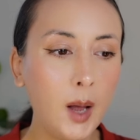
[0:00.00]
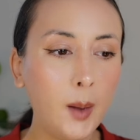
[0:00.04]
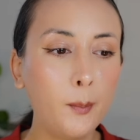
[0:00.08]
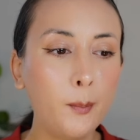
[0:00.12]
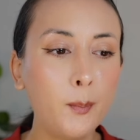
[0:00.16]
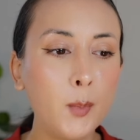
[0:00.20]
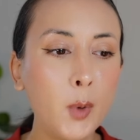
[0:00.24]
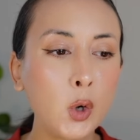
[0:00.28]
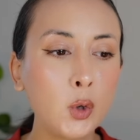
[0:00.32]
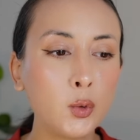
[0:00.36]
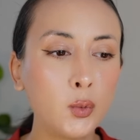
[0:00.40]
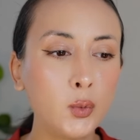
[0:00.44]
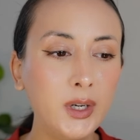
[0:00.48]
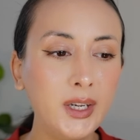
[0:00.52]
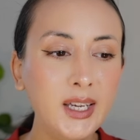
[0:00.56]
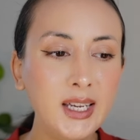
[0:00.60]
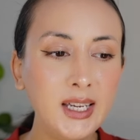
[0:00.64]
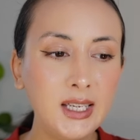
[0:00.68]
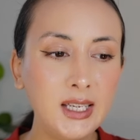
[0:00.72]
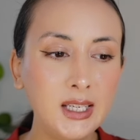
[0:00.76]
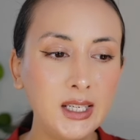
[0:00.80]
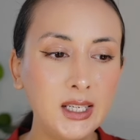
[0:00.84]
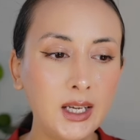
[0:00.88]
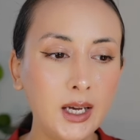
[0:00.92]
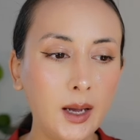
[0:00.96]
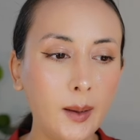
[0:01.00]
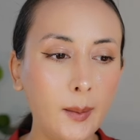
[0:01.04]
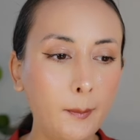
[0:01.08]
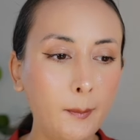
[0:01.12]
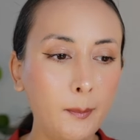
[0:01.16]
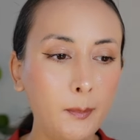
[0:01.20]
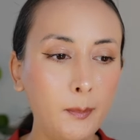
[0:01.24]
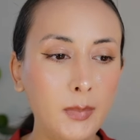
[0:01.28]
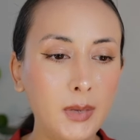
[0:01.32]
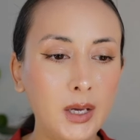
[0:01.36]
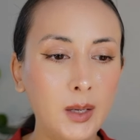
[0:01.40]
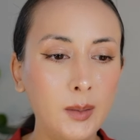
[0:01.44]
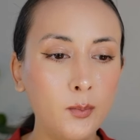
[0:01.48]
Marine
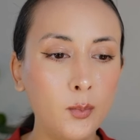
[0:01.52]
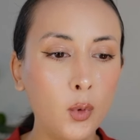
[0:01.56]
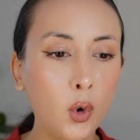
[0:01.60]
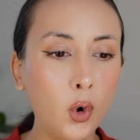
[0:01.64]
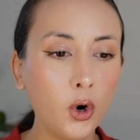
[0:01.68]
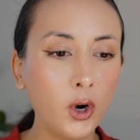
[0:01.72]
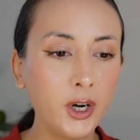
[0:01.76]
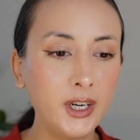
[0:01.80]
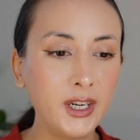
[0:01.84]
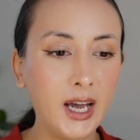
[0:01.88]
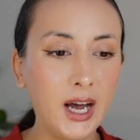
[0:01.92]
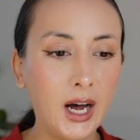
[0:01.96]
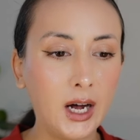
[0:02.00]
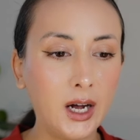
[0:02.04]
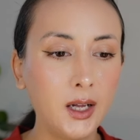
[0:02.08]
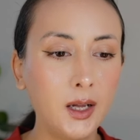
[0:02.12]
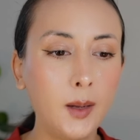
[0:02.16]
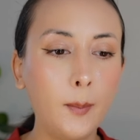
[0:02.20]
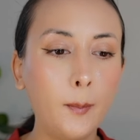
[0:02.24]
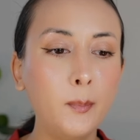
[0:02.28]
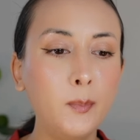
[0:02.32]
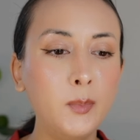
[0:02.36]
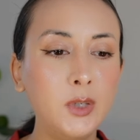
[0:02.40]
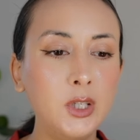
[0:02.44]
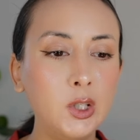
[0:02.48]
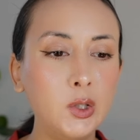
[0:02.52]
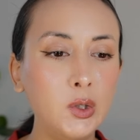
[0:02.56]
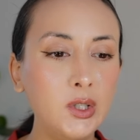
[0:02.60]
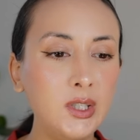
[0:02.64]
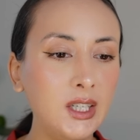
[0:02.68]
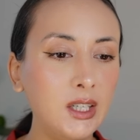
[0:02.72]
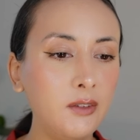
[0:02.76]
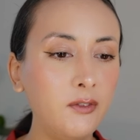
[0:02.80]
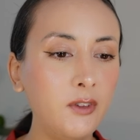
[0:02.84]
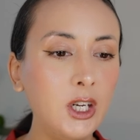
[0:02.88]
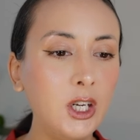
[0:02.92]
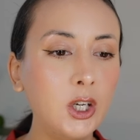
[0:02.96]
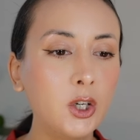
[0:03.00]
Memoria
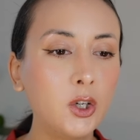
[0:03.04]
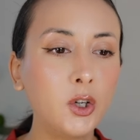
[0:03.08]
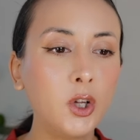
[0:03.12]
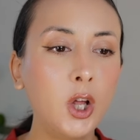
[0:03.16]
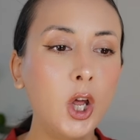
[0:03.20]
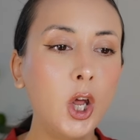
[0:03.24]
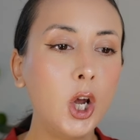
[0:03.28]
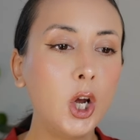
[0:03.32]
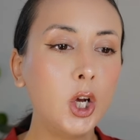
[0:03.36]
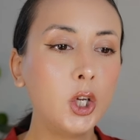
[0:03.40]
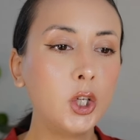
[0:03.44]
music video.